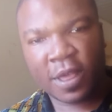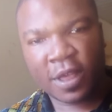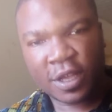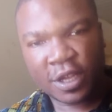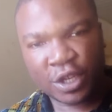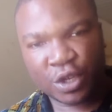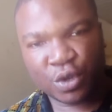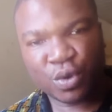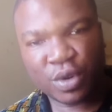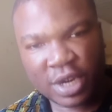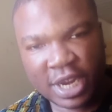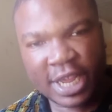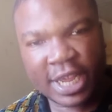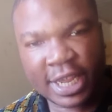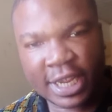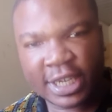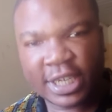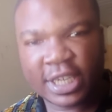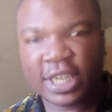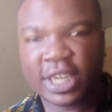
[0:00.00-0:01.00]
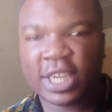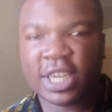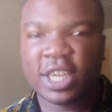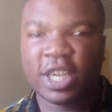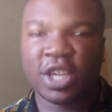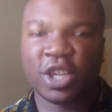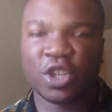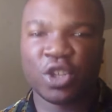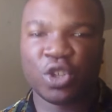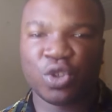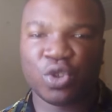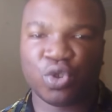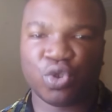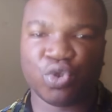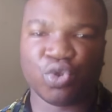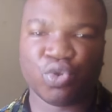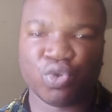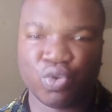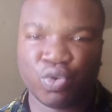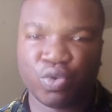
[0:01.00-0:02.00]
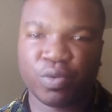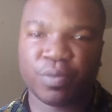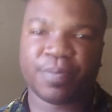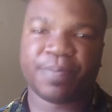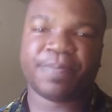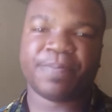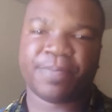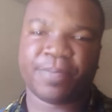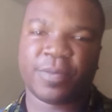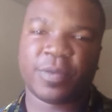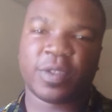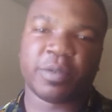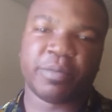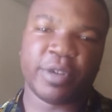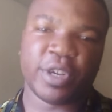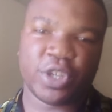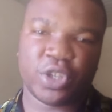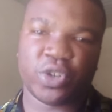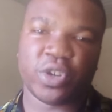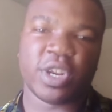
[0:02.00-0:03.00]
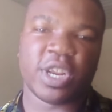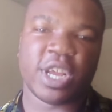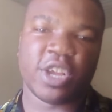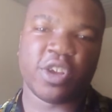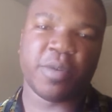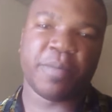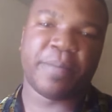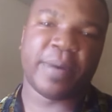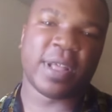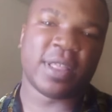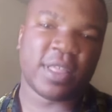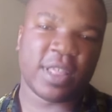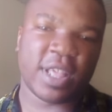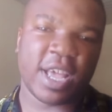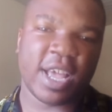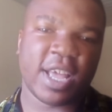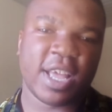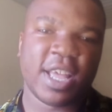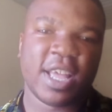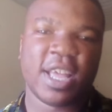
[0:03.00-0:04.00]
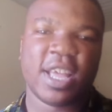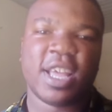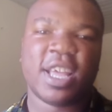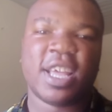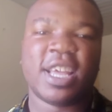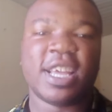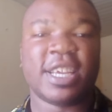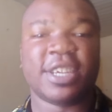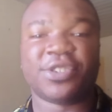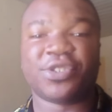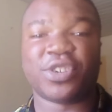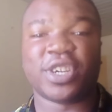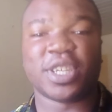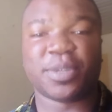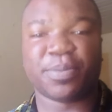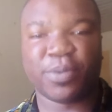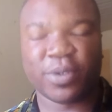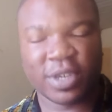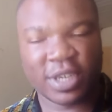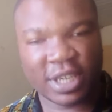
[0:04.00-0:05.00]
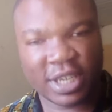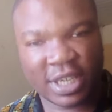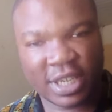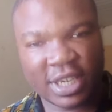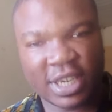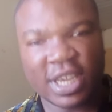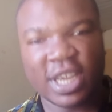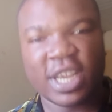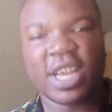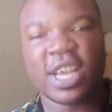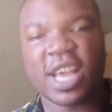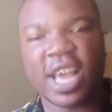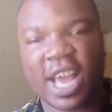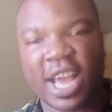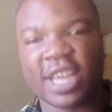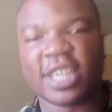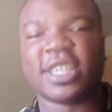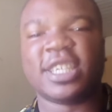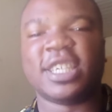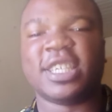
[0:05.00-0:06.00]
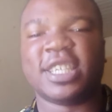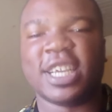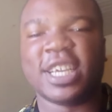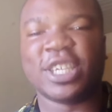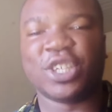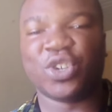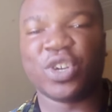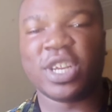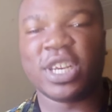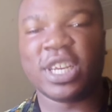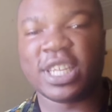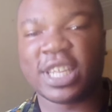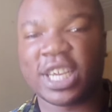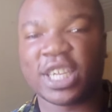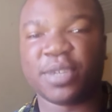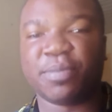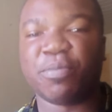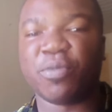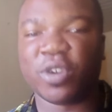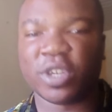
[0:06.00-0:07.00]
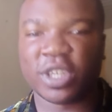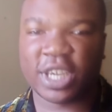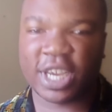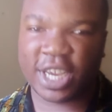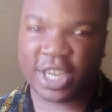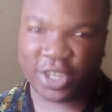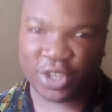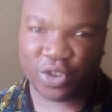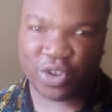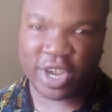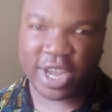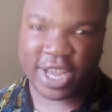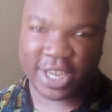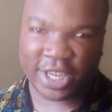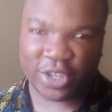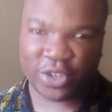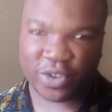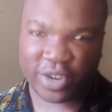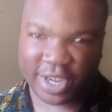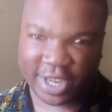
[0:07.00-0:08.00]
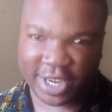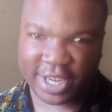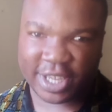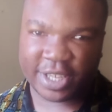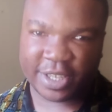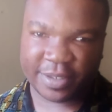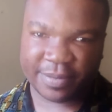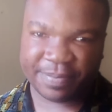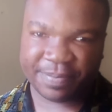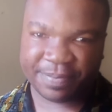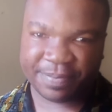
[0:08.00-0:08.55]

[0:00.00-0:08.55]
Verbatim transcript: You need to make sure that your partner is responding and she's enjoying it as much as you are enjoying it.